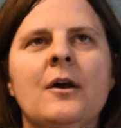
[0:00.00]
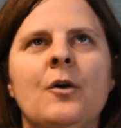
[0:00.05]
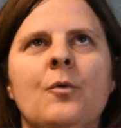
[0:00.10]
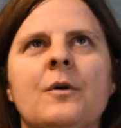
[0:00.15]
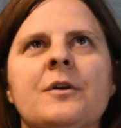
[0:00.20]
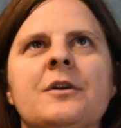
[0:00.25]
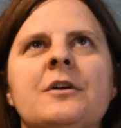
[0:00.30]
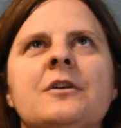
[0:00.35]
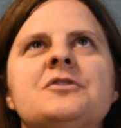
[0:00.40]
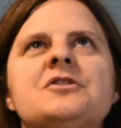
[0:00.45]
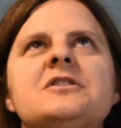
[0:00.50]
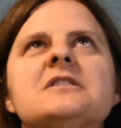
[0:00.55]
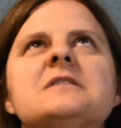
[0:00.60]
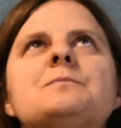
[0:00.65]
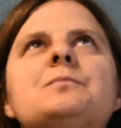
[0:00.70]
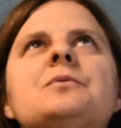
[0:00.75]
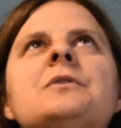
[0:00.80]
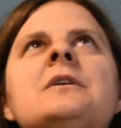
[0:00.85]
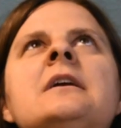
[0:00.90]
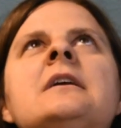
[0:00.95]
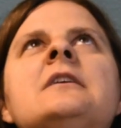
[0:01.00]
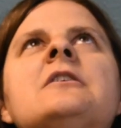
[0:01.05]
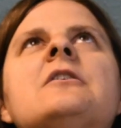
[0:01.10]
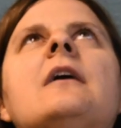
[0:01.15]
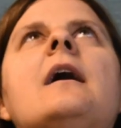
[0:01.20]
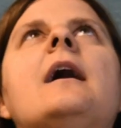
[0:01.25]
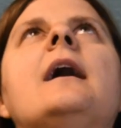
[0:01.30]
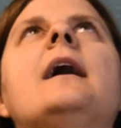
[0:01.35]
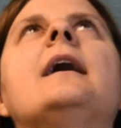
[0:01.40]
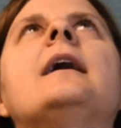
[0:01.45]
where you're just bringing your
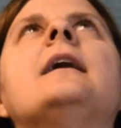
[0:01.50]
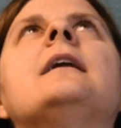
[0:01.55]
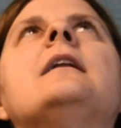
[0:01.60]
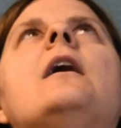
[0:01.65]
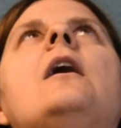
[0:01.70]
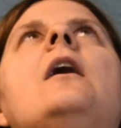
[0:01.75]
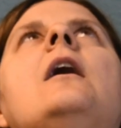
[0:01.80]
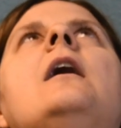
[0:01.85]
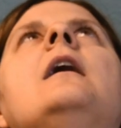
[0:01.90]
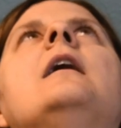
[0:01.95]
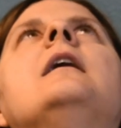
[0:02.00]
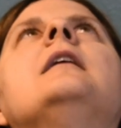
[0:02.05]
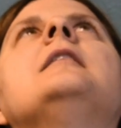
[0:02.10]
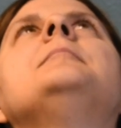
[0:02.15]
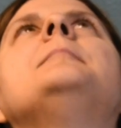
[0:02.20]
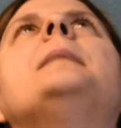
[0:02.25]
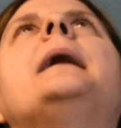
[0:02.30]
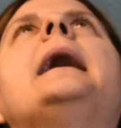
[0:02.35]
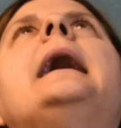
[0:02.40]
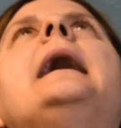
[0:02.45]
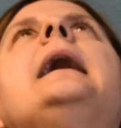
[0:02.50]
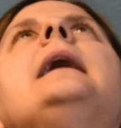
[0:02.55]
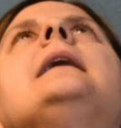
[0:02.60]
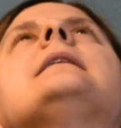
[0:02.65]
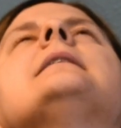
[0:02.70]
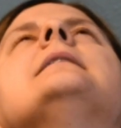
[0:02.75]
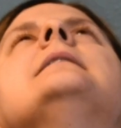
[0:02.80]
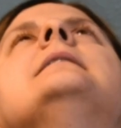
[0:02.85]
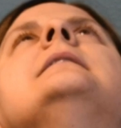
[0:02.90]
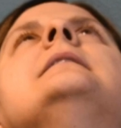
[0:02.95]
head on
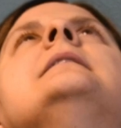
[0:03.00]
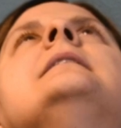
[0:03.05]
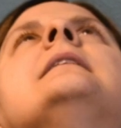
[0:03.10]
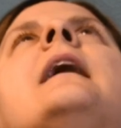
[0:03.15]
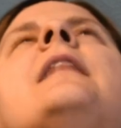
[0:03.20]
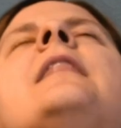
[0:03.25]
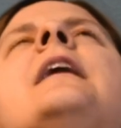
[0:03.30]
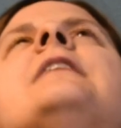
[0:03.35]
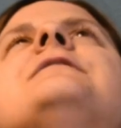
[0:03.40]
back. And